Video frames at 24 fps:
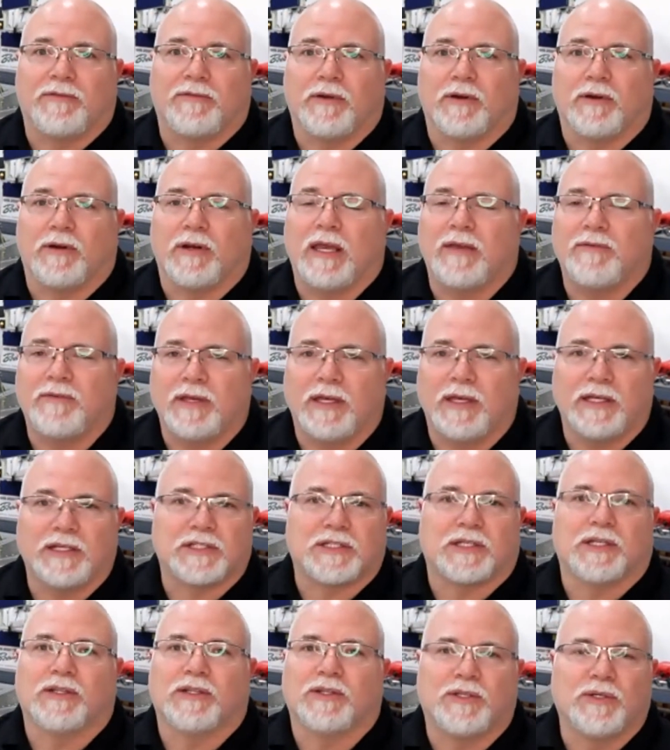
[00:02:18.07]
If you're an
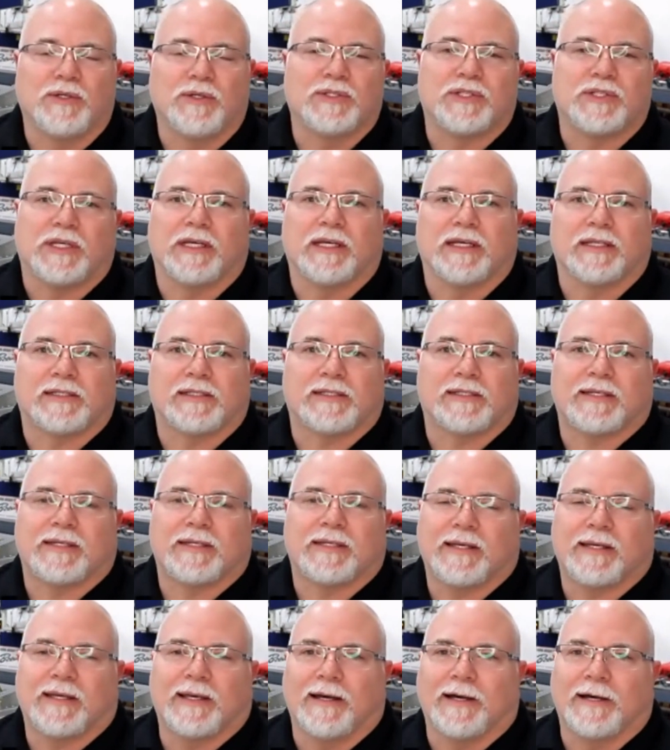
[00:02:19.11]
aviation enthusiast,
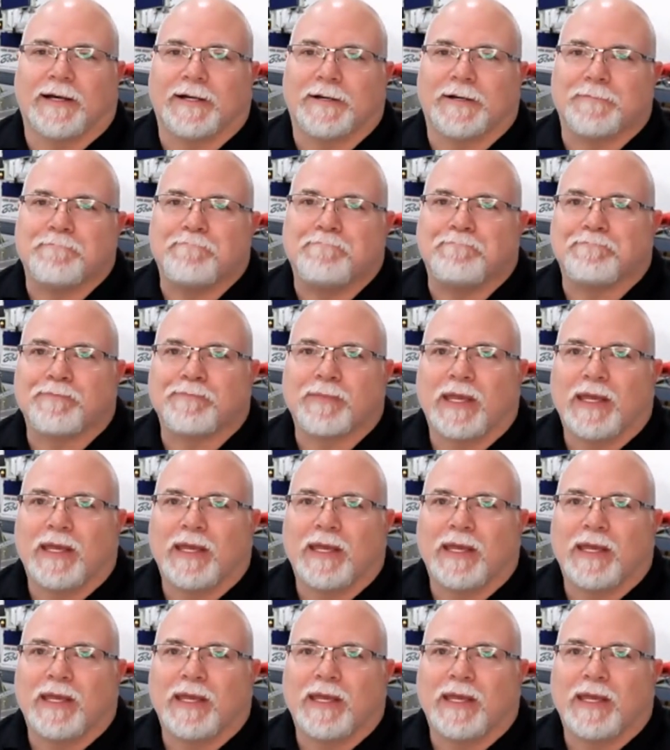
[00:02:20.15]
um,